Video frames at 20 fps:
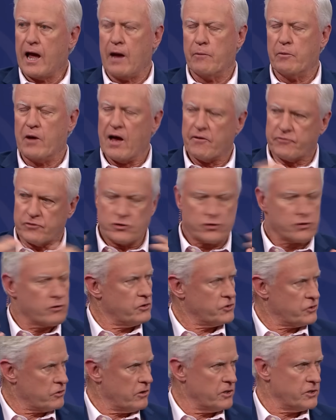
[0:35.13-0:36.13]
And we have
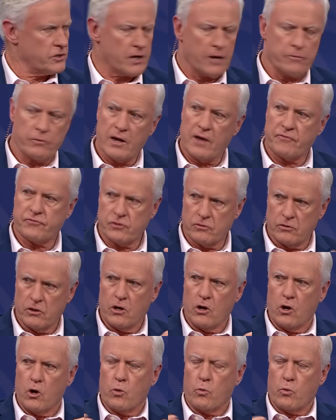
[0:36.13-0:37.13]
to, sorry Shane, we have to
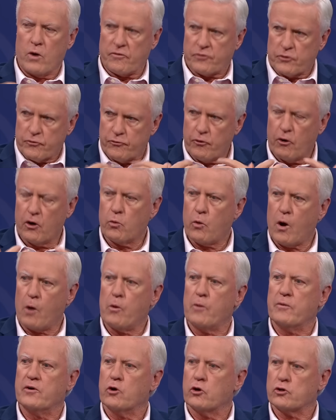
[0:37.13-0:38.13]
find a way
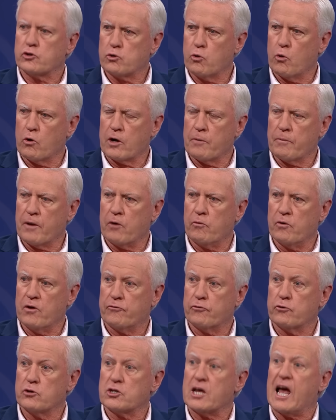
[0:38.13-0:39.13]
where we're not talking about
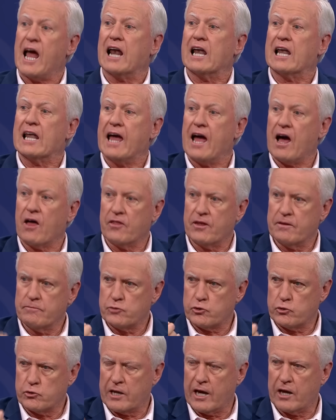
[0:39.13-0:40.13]
referees and allow
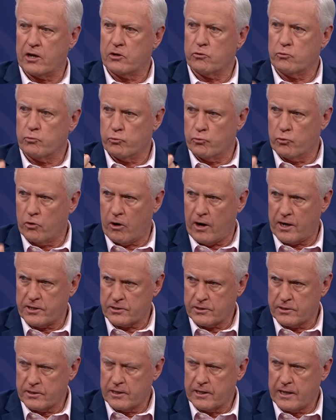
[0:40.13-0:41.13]
them to get it
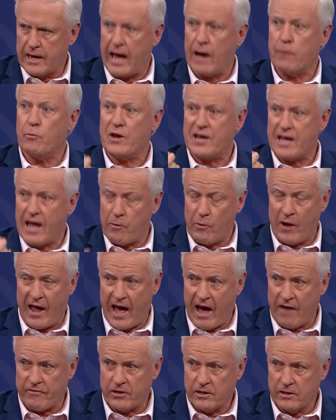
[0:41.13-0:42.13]
right. And we
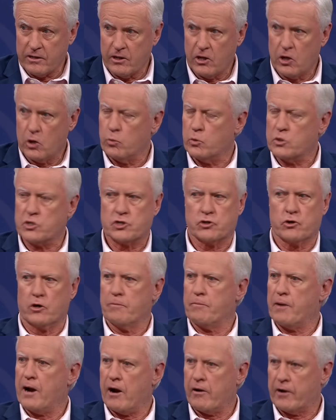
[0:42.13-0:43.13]
have it, we're just
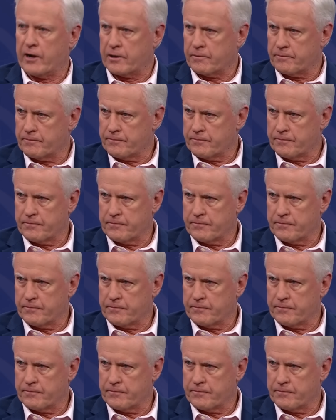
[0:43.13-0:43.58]
not empowering it.